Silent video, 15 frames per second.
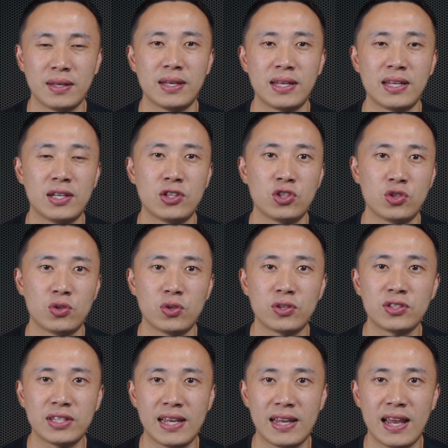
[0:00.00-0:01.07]
It
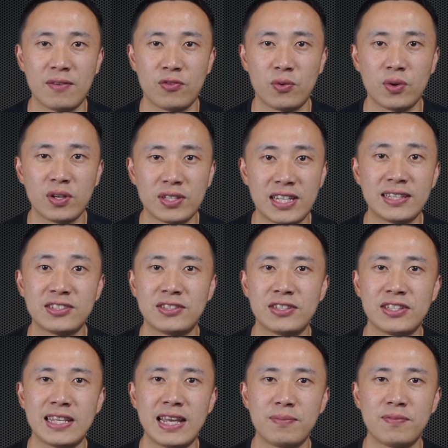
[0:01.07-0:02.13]
ensures that everyone gets the
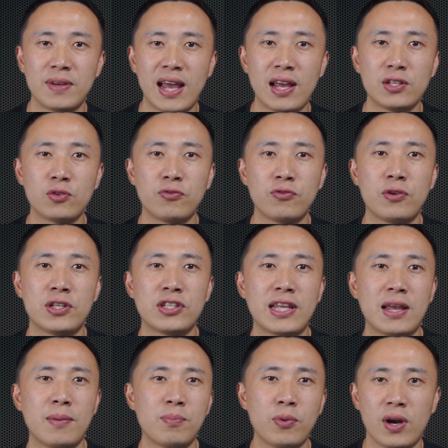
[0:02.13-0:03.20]
same value for the
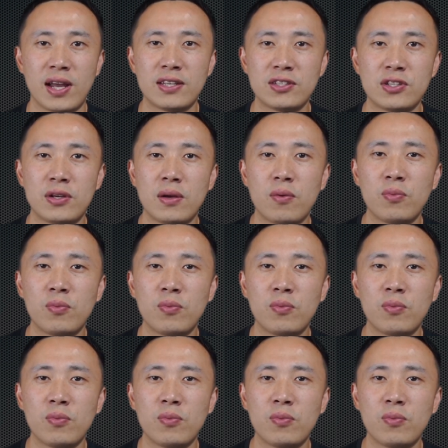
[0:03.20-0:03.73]
same price,